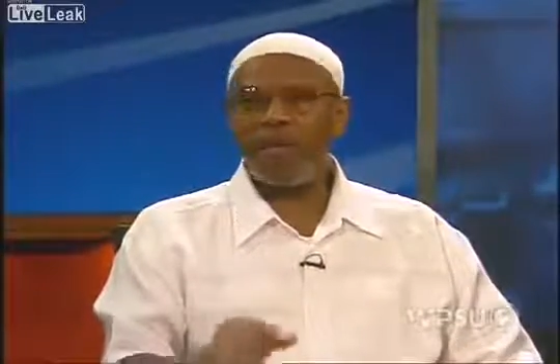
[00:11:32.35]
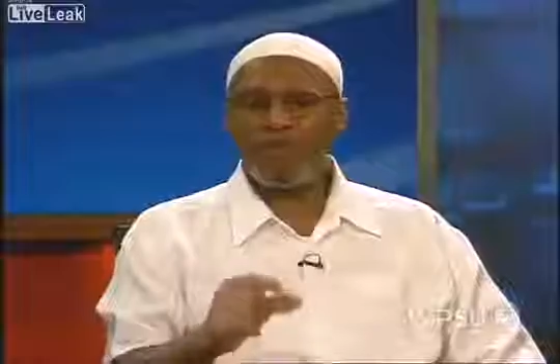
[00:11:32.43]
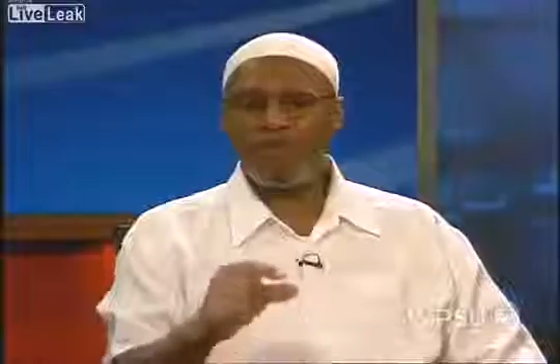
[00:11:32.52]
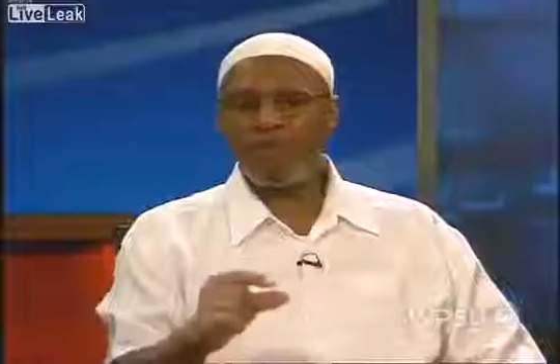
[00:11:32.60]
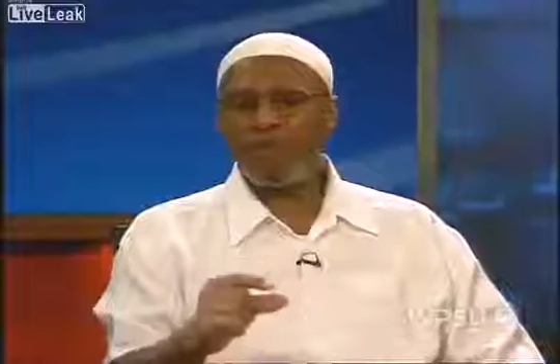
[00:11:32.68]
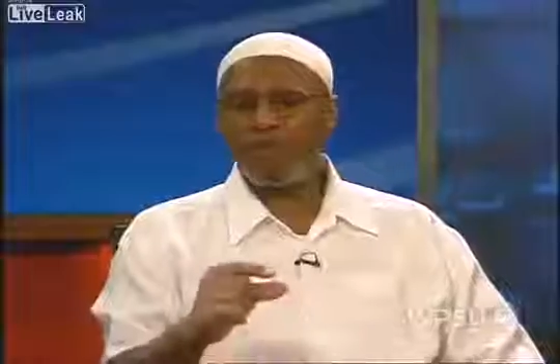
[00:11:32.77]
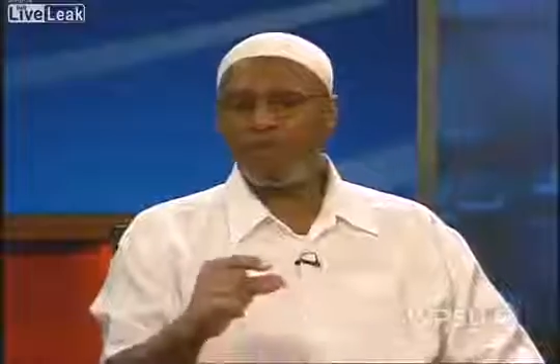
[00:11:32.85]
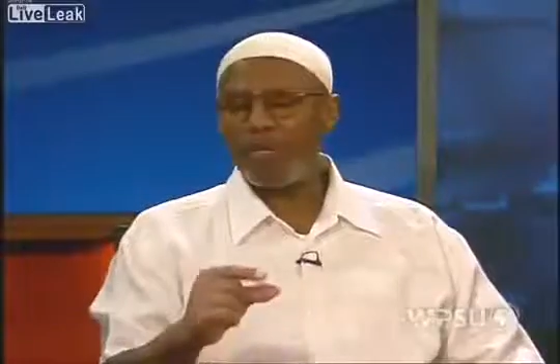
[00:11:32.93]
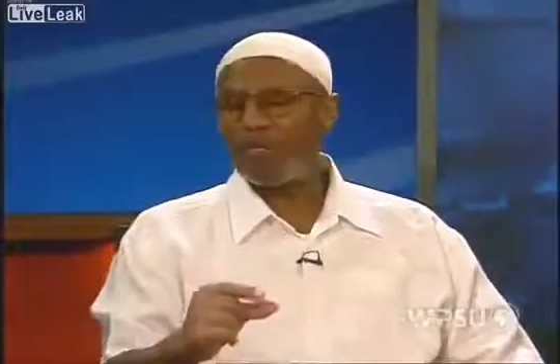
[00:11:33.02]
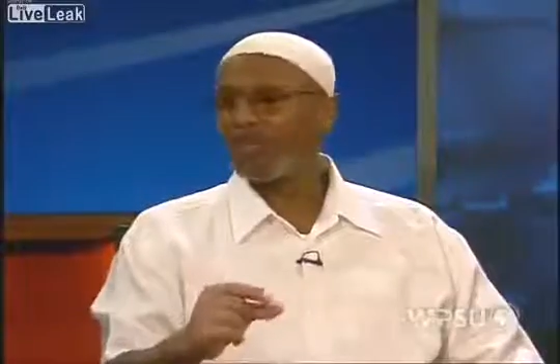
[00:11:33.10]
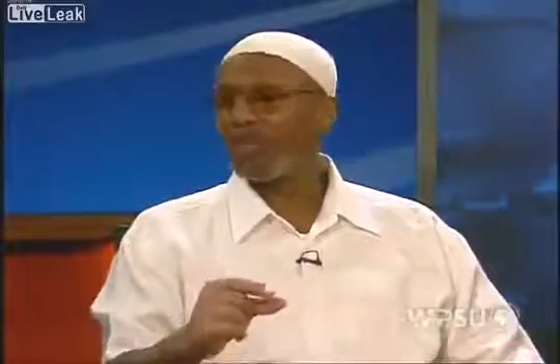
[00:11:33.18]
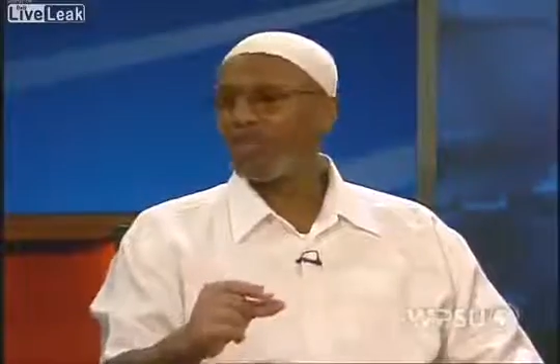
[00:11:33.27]
with big
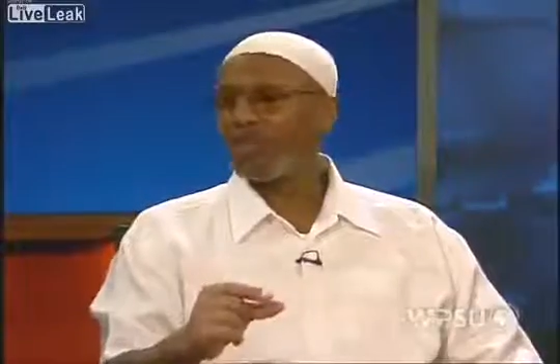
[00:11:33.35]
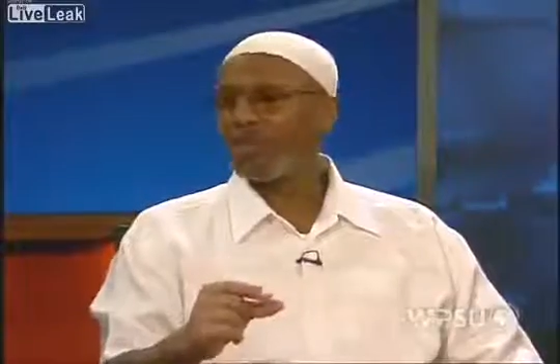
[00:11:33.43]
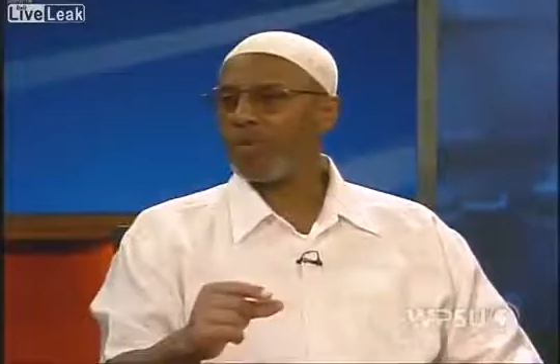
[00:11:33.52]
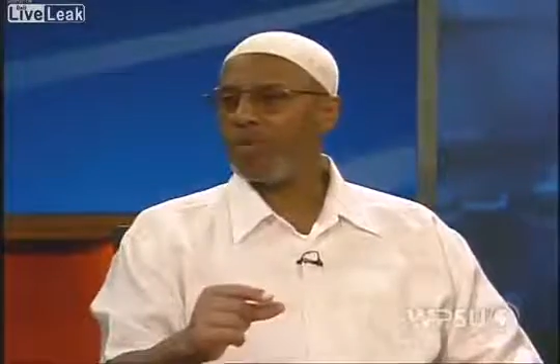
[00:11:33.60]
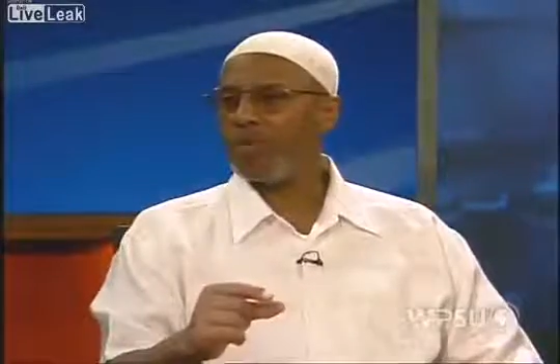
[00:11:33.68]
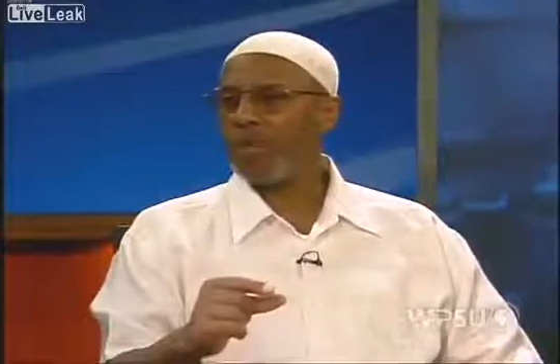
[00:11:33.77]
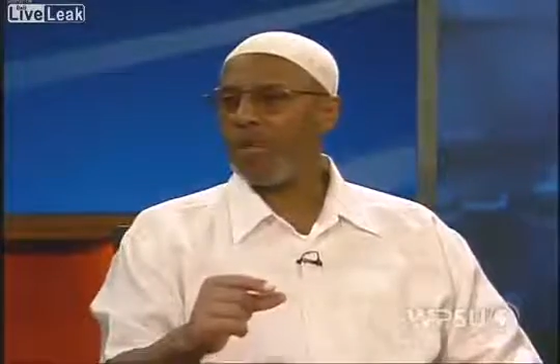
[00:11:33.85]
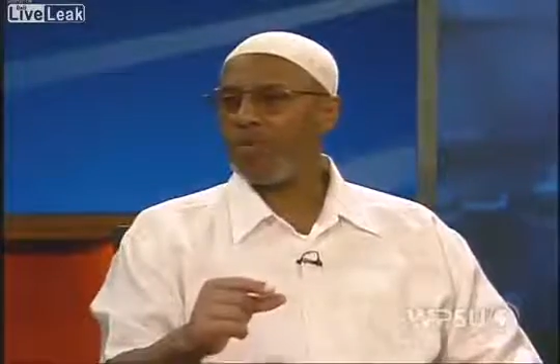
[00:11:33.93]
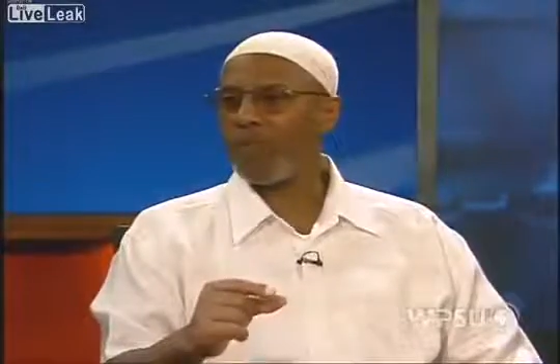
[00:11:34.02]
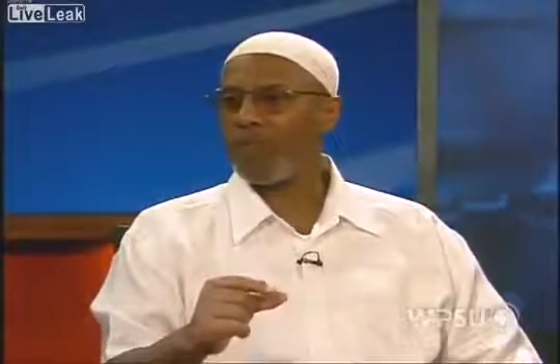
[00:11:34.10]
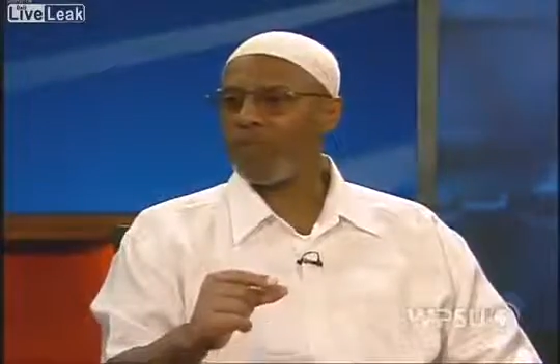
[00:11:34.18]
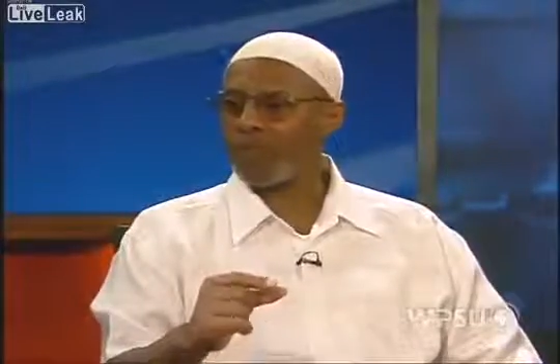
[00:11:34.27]
blisters
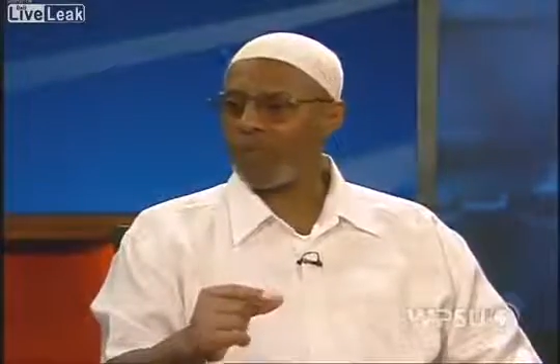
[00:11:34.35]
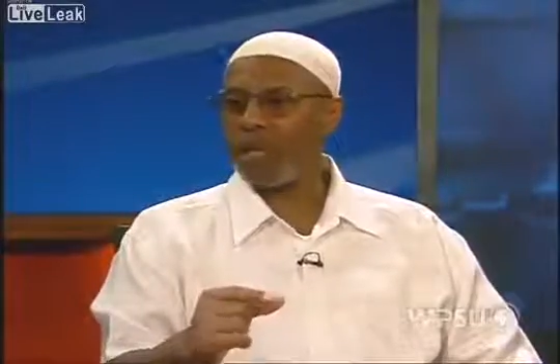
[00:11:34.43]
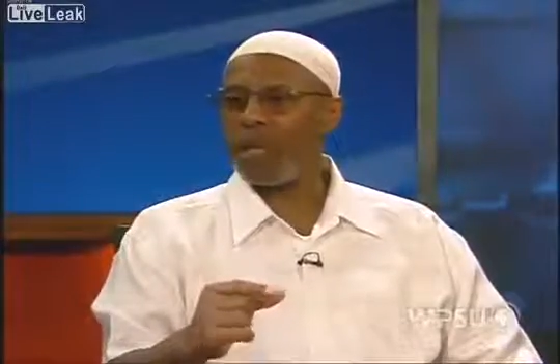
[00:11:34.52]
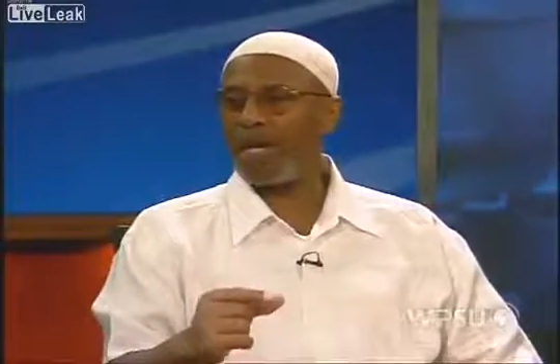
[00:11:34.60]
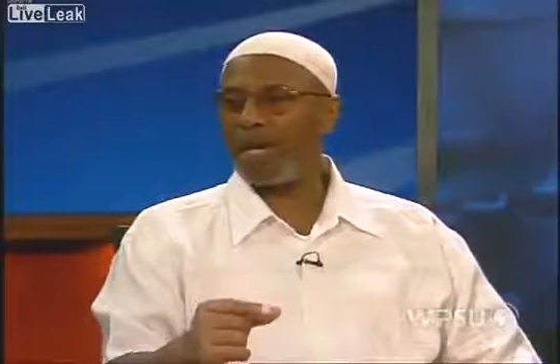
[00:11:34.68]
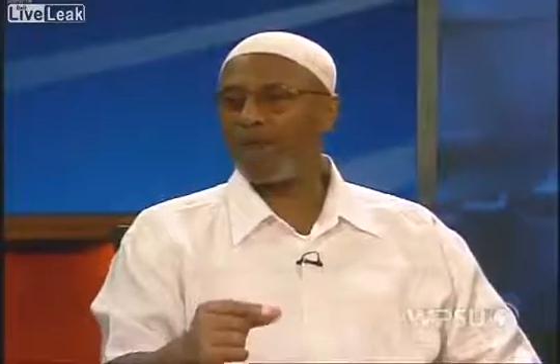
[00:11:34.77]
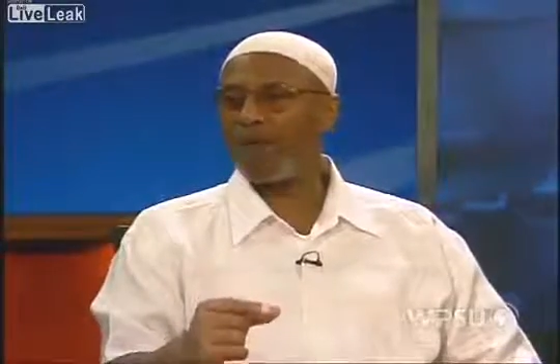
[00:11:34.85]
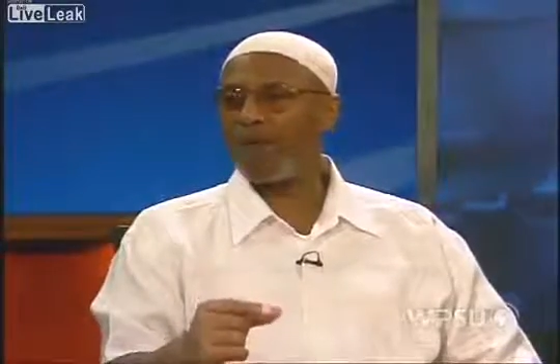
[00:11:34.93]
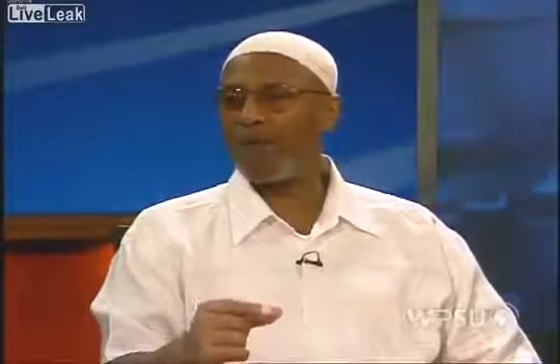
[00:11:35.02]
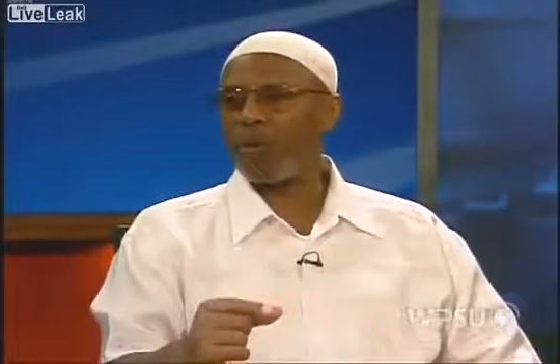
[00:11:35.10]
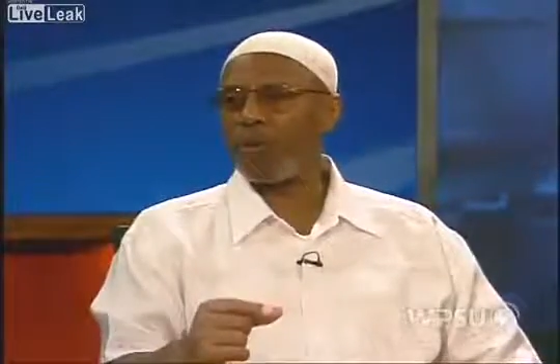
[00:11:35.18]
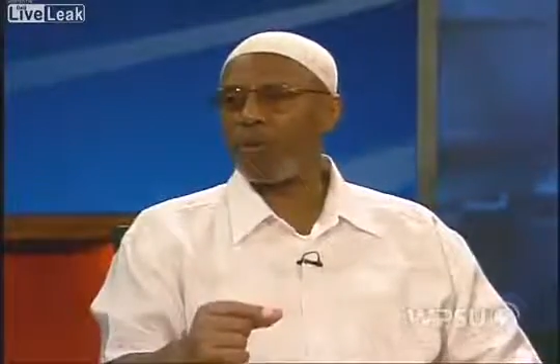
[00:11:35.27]
breaking out
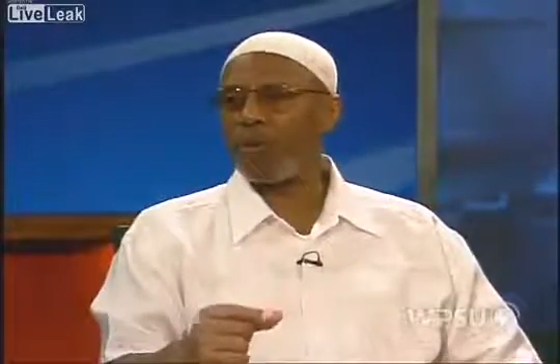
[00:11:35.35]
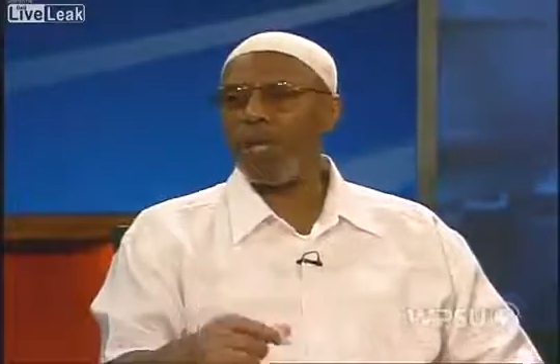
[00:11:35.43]
on me.